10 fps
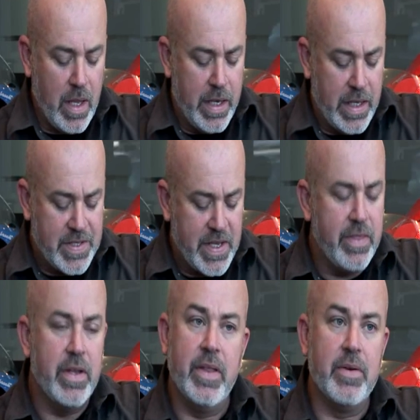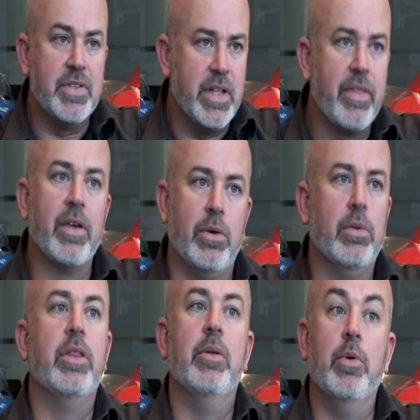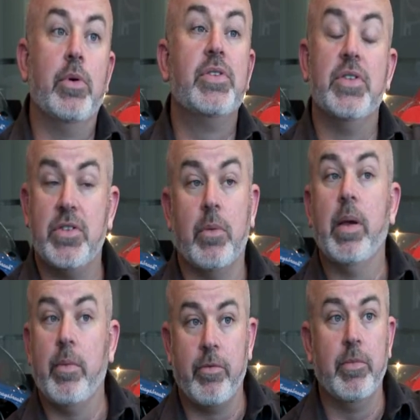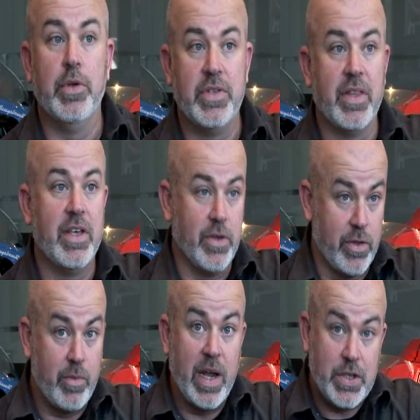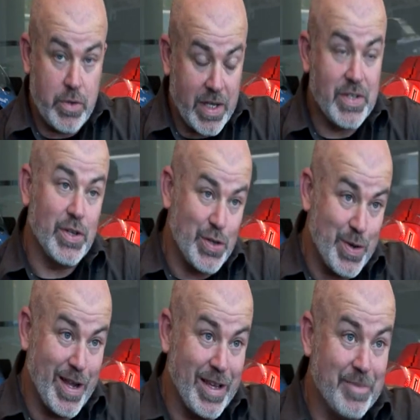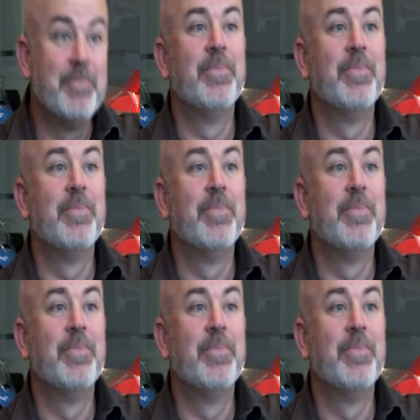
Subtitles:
And he has said that there is nothing at all in the books to stop people from using these on the racetracks in Australia.